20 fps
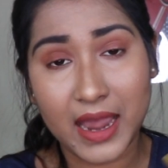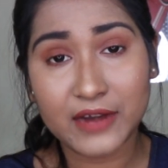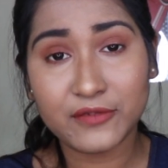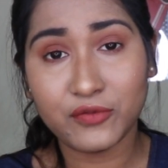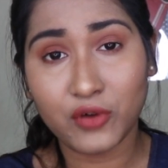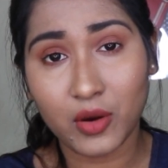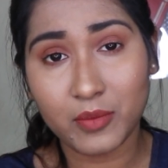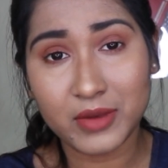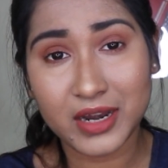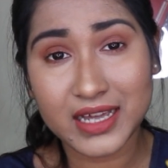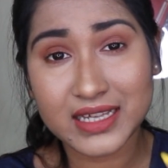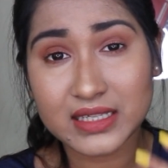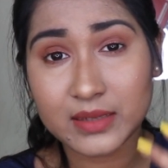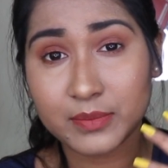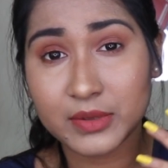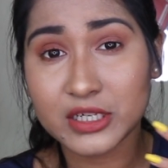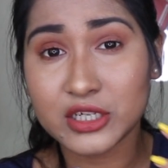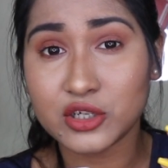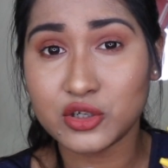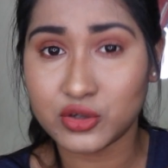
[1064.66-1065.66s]
formula is a
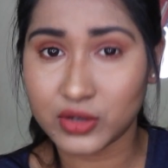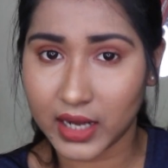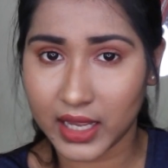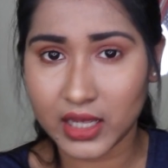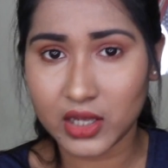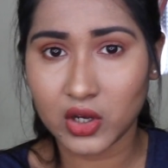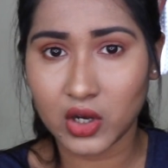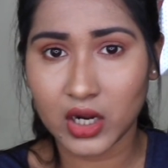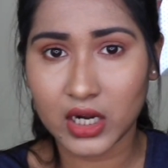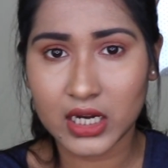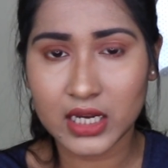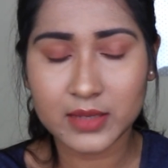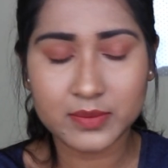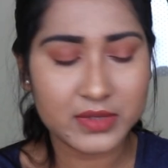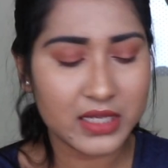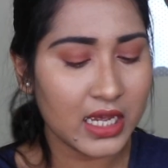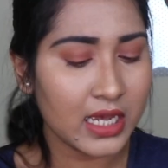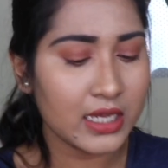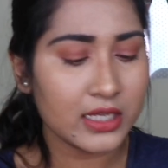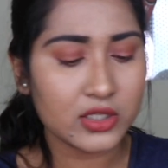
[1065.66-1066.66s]
bit drying on
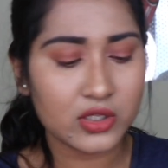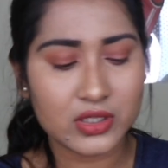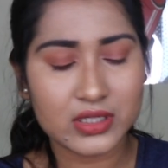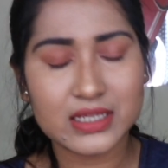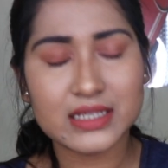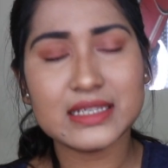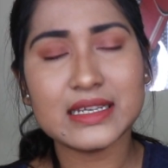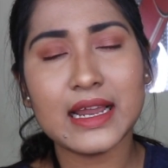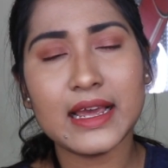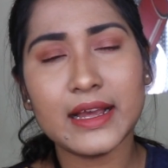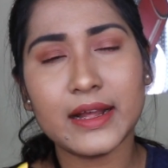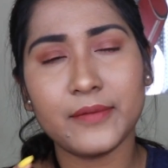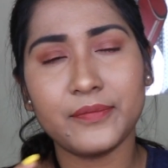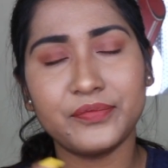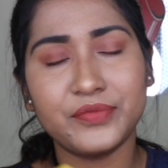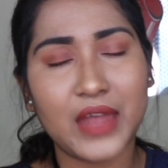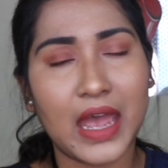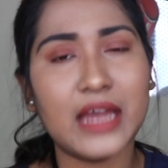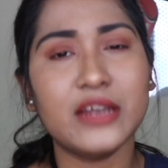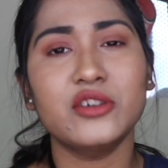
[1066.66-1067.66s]
lips. So it's just like
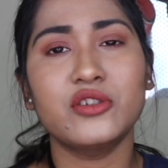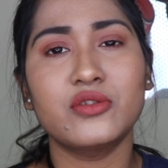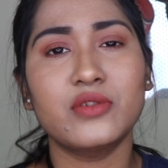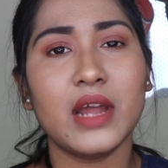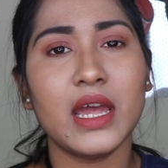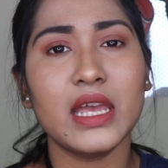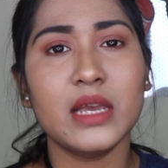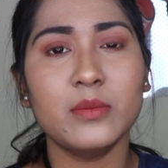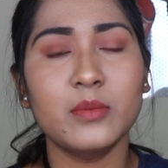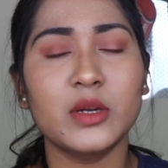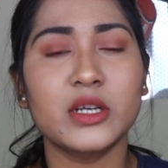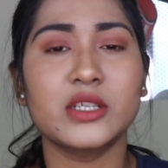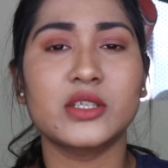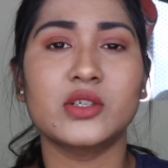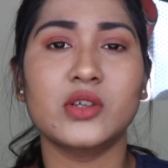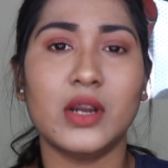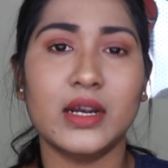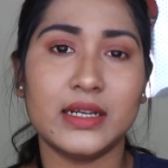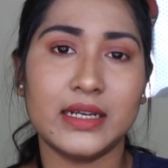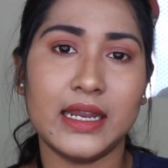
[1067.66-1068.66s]
that drying, but it's
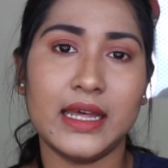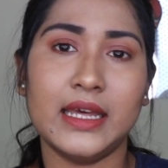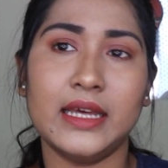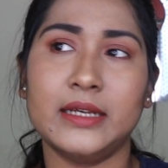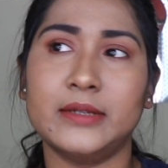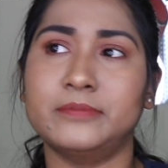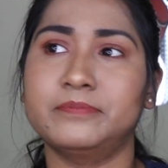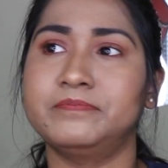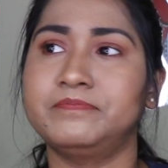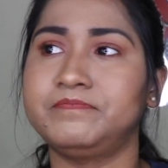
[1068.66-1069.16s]
not like,